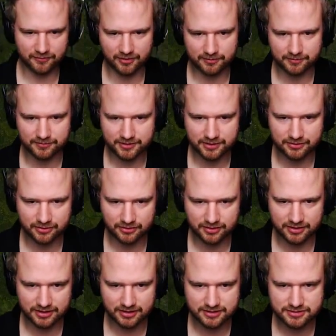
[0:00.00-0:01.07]
from, you know,
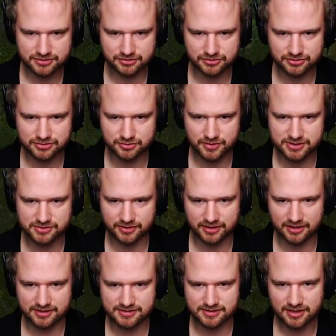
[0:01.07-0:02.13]
Lille to Westray
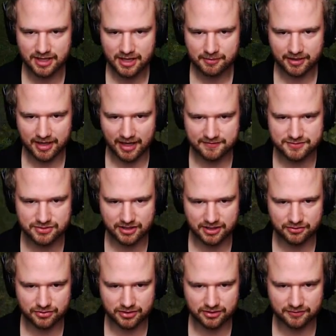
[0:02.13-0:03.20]
Castle, but I have to
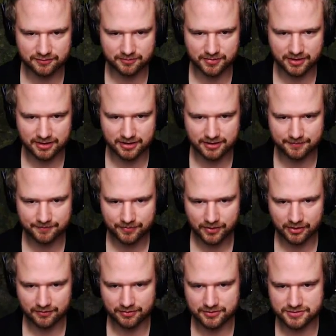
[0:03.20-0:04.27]
get rid of
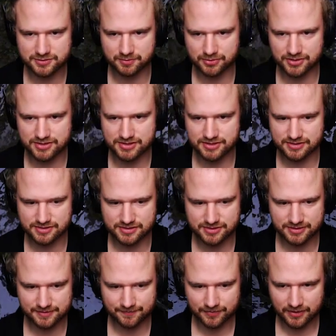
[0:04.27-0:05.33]
those
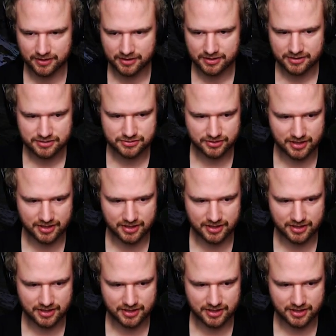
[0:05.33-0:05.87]
prisoners to